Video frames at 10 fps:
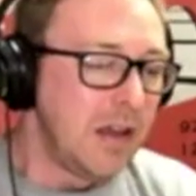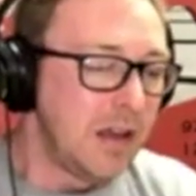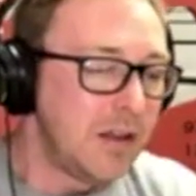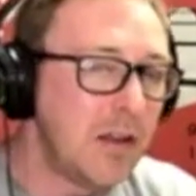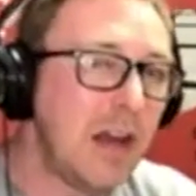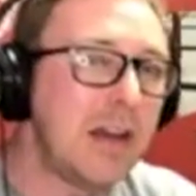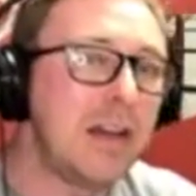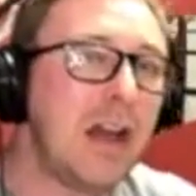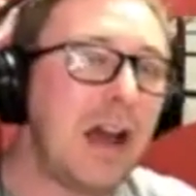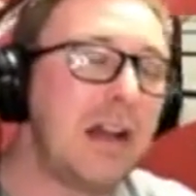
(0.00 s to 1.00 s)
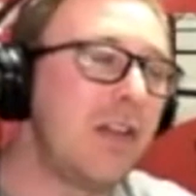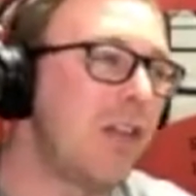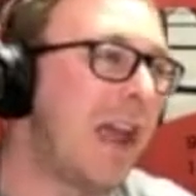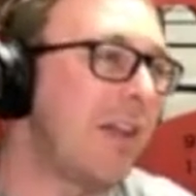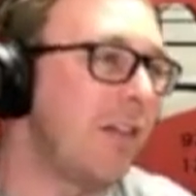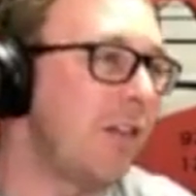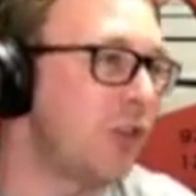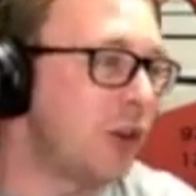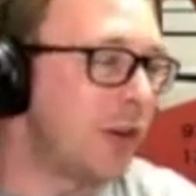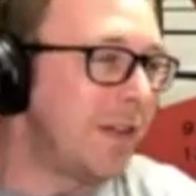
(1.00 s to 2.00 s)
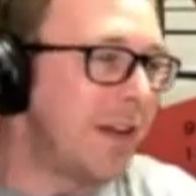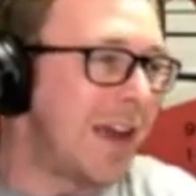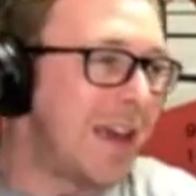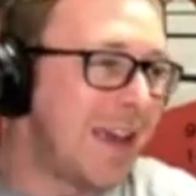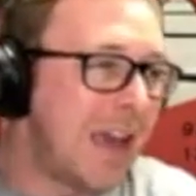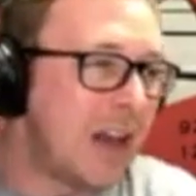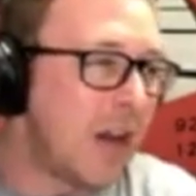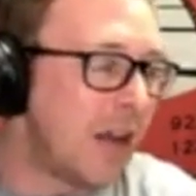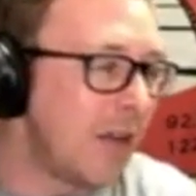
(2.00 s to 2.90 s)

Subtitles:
not exactly the journey that I had